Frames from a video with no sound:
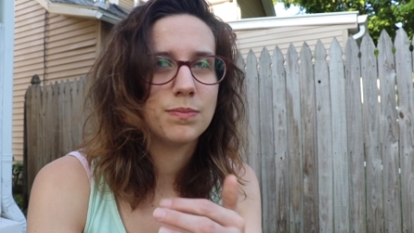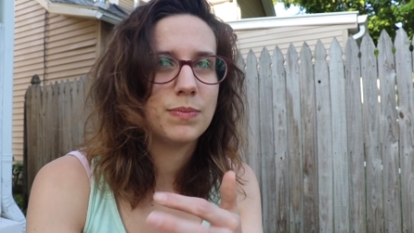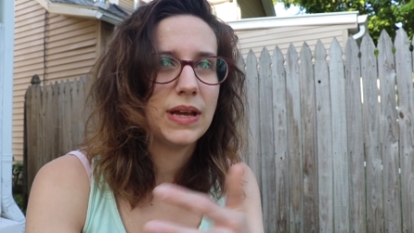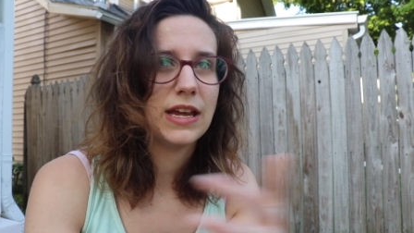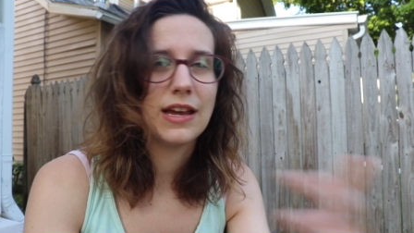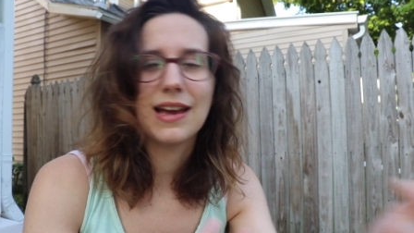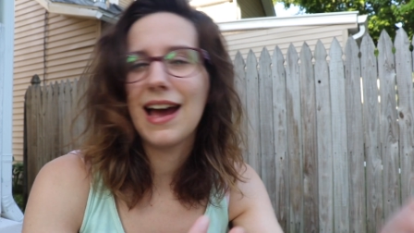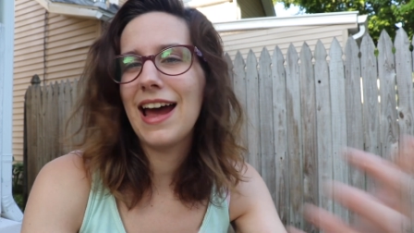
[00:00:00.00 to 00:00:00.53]

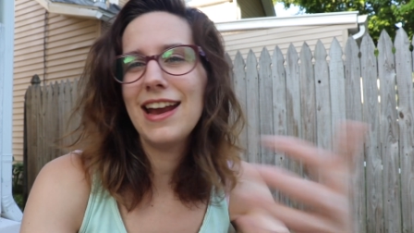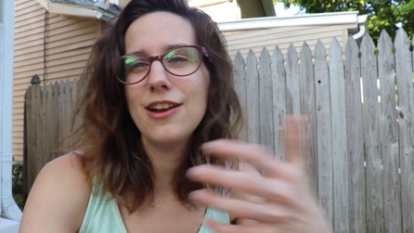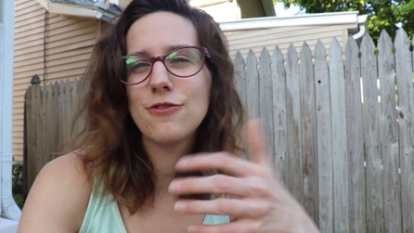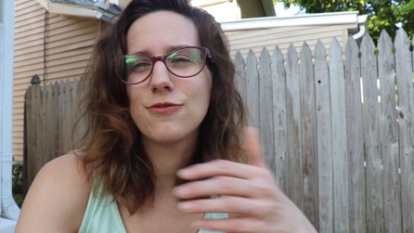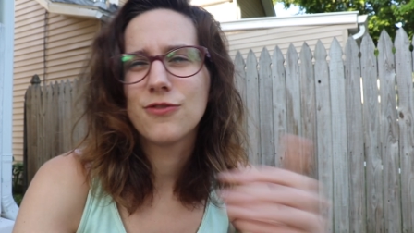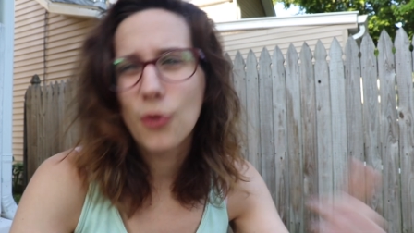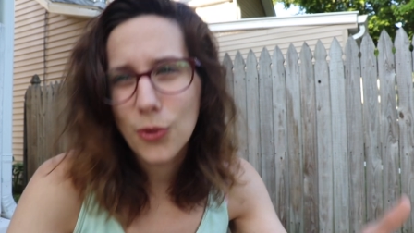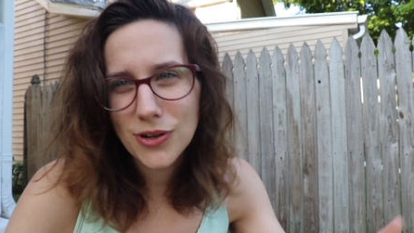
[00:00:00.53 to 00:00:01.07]
being kind
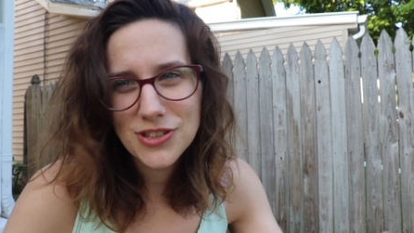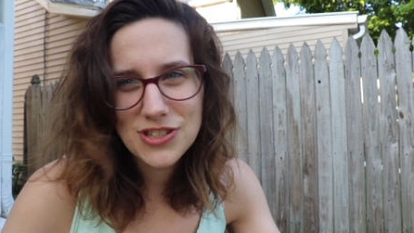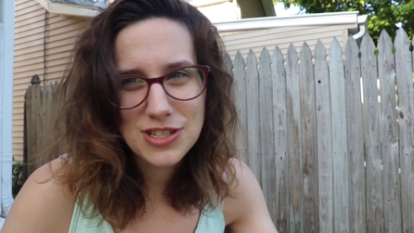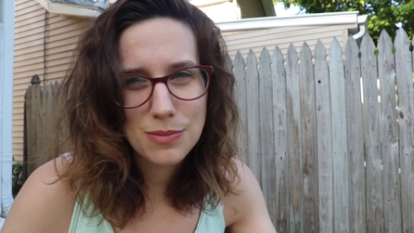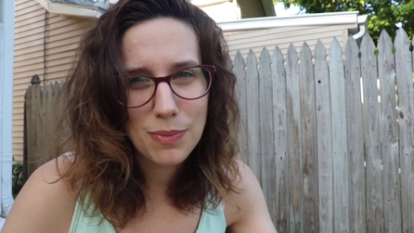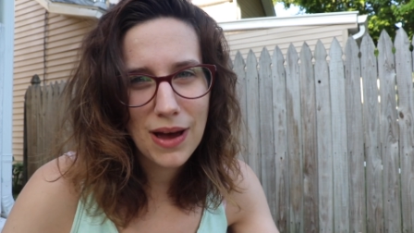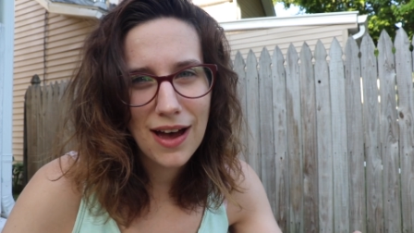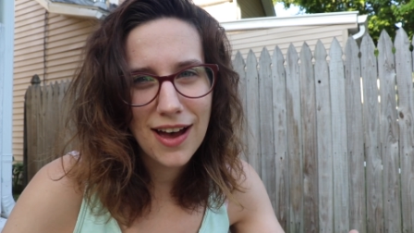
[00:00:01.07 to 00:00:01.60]
of
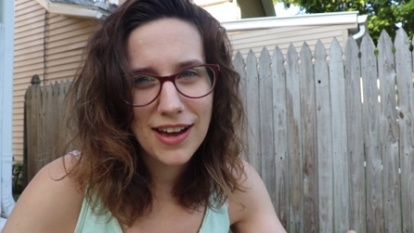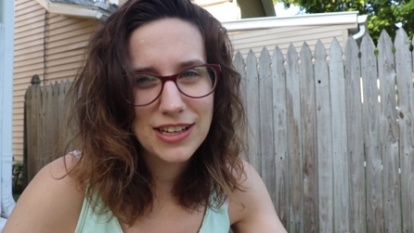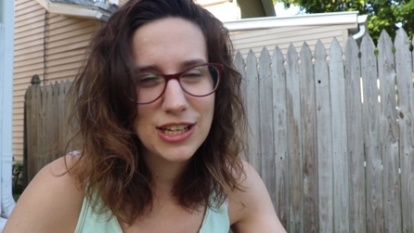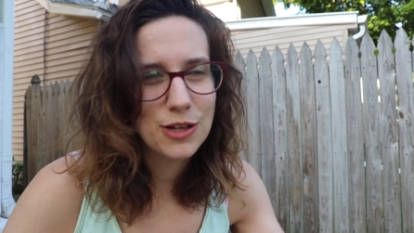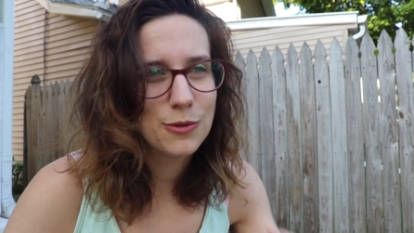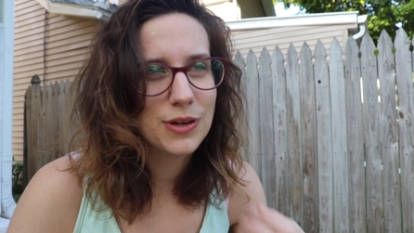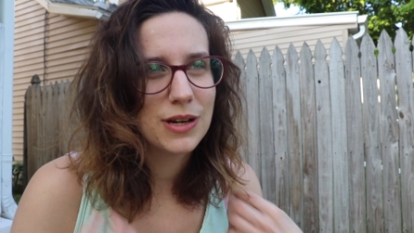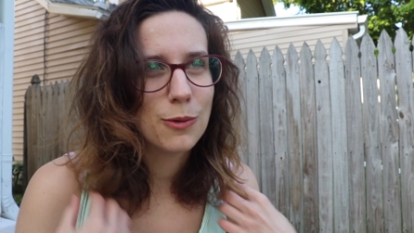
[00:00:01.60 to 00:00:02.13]
forced upon
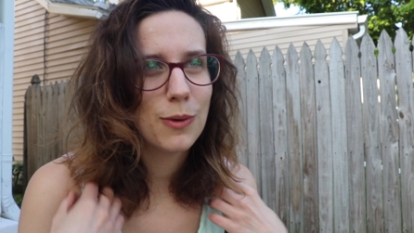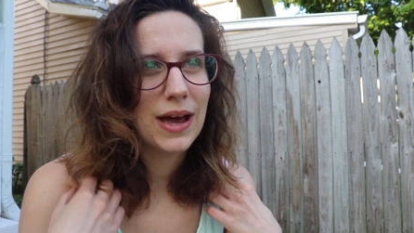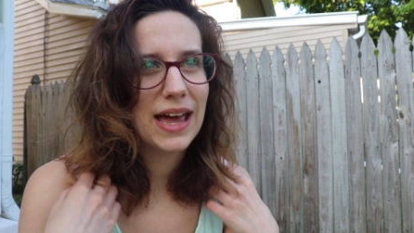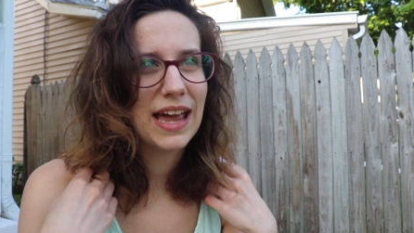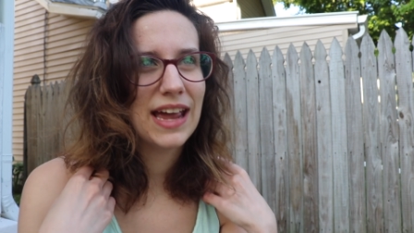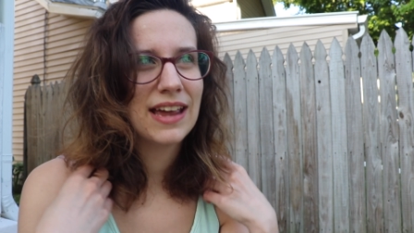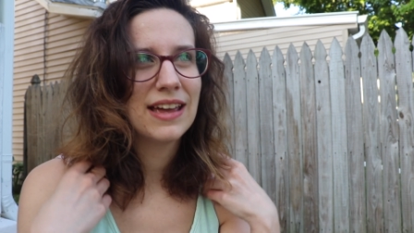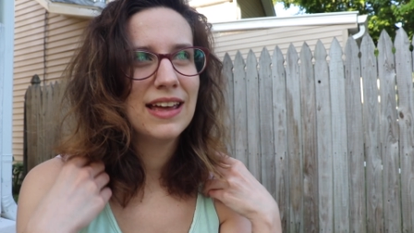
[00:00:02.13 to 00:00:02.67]
you in a
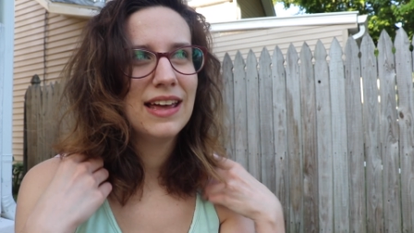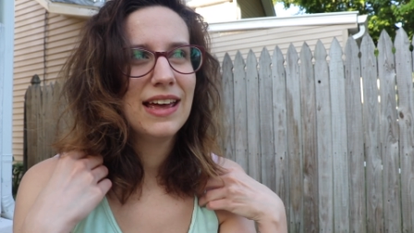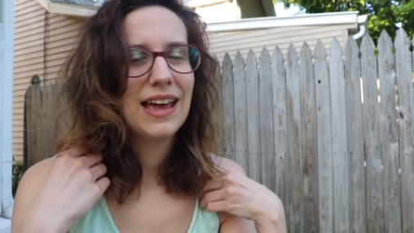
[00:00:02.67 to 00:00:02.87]
way,